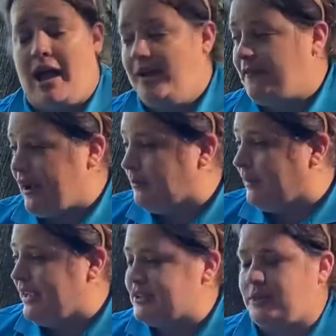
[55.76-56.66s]

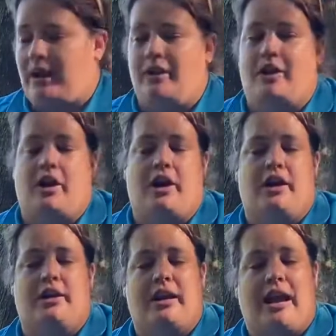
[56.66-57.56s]
fireplace around
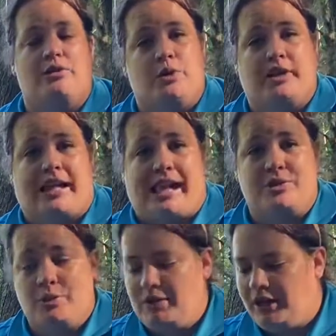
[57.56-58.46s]
our outdoor
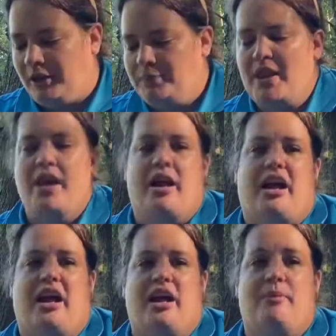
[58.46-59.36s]
classroom here,
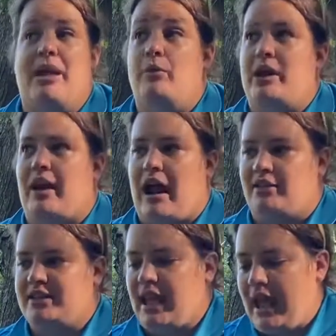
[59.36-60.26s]
and we are
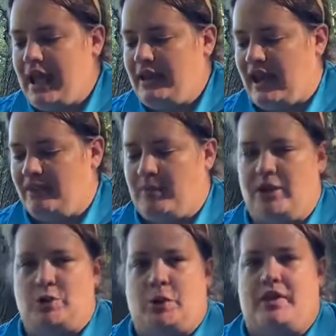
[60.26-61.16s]
outside. I've
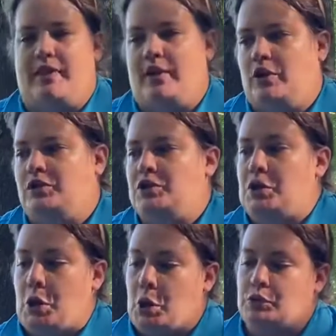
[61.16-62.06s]
made sure that there's
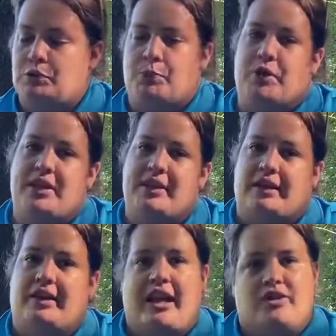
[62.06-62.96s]
no debris
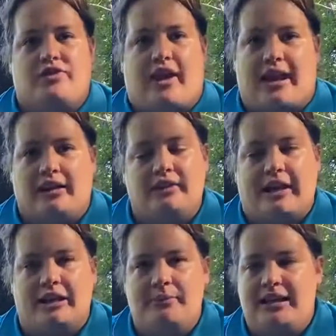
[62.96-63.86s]
that could catch fire
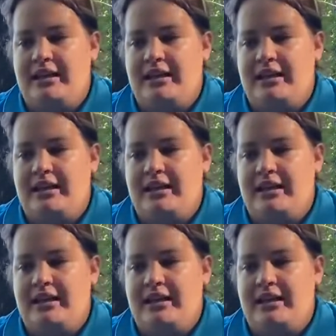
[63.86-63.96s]
around me,